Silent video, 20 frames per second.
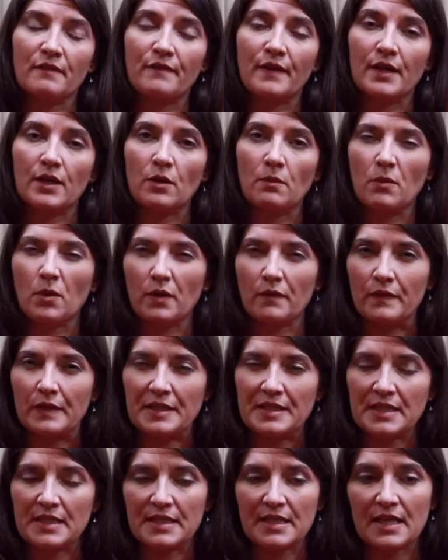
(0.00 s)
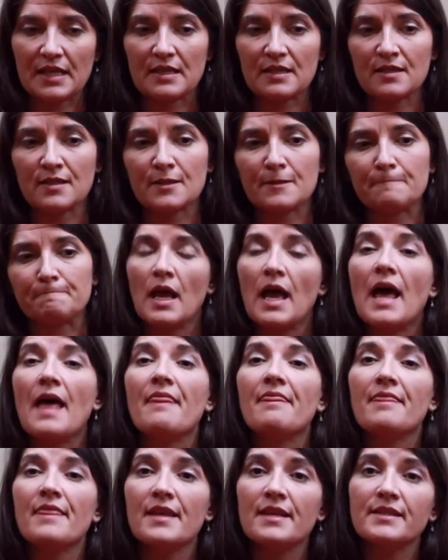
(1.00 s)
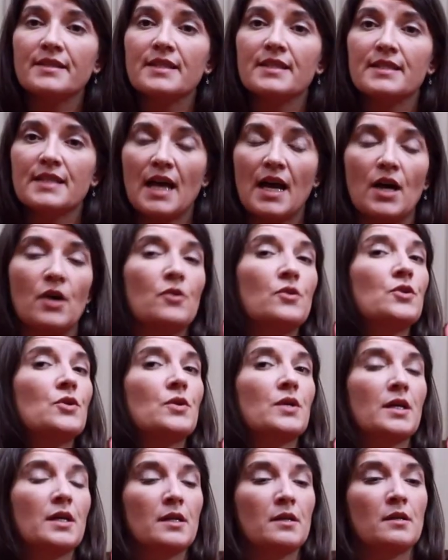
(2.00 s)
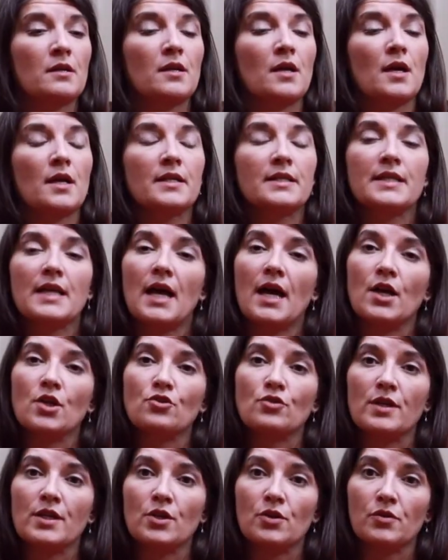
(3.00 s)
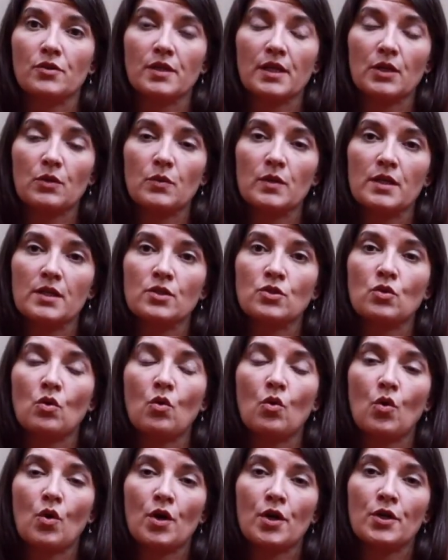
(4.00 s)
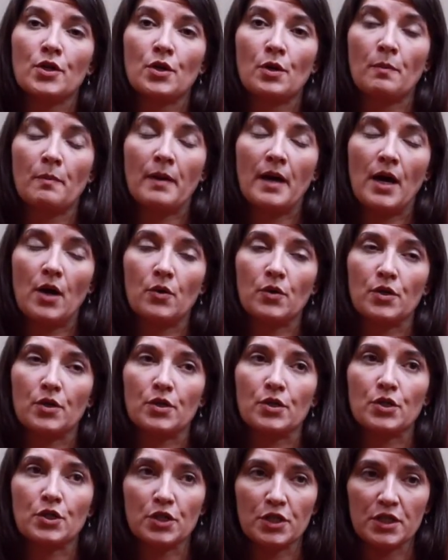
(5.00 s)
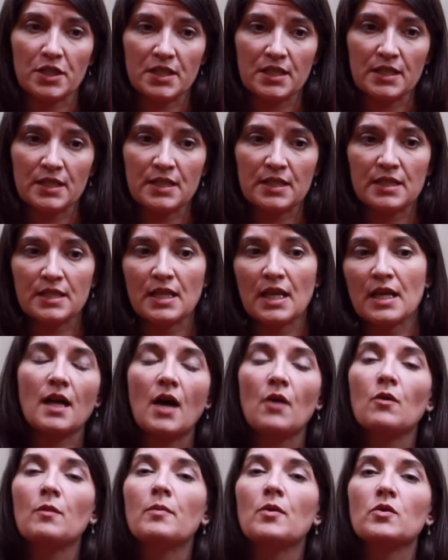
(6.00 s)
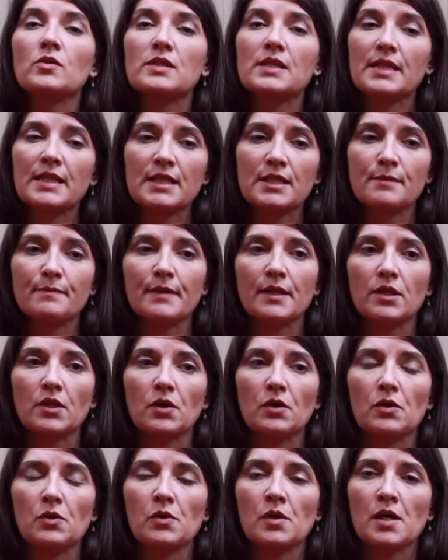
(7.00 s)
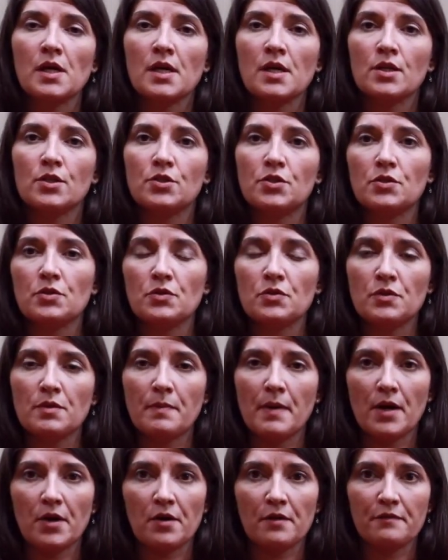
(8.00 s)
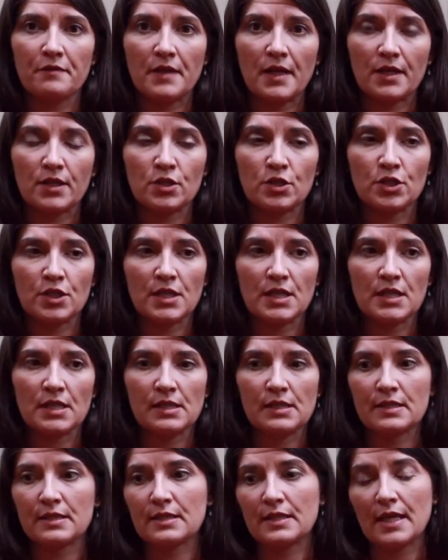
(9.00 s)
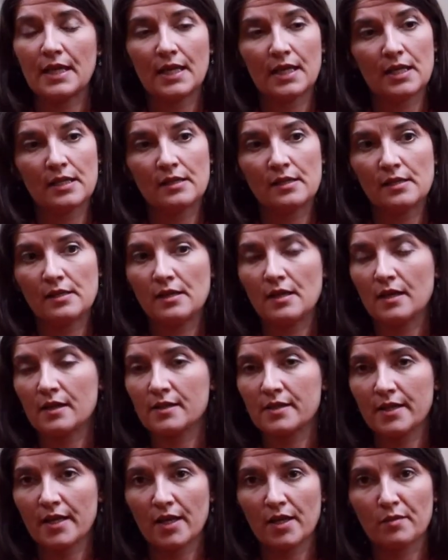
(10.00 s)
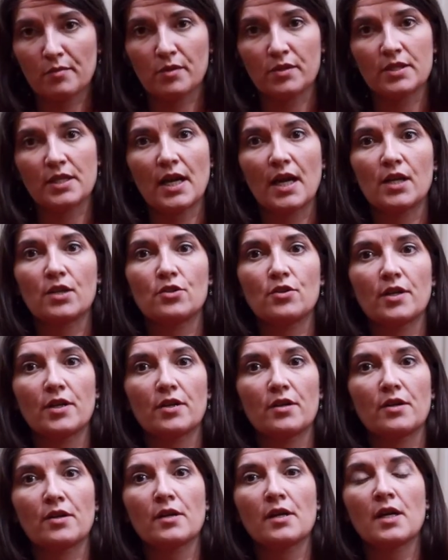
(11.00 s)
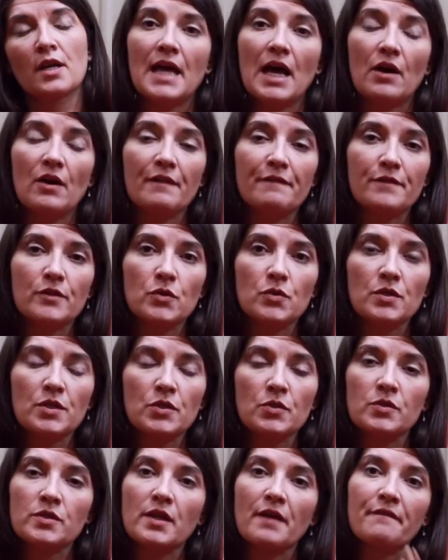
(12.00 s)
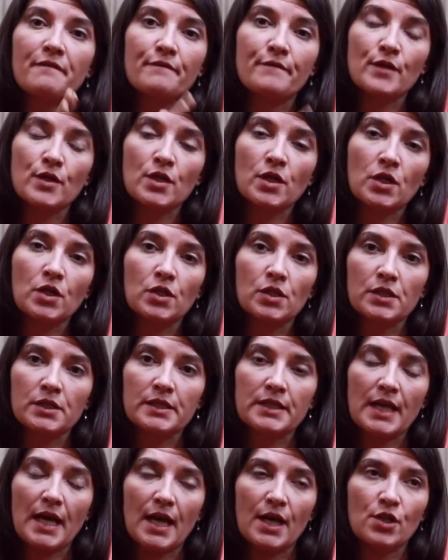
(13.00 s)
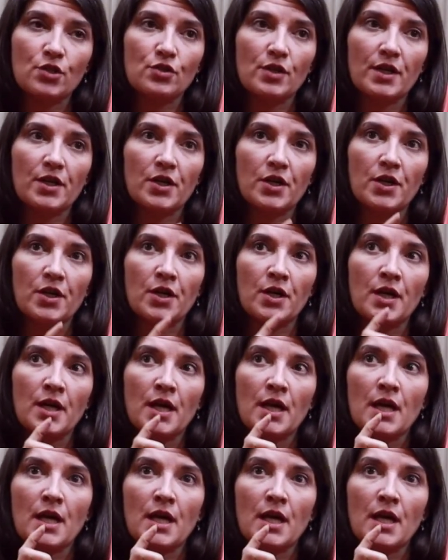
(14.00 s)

find out more of the details. And this is how you can dehydrate your liquids or your powdered goods. I will post links below to the Paraflex sheets and the Excalibur dehydrator. Now, if you use a vertical dehydrator,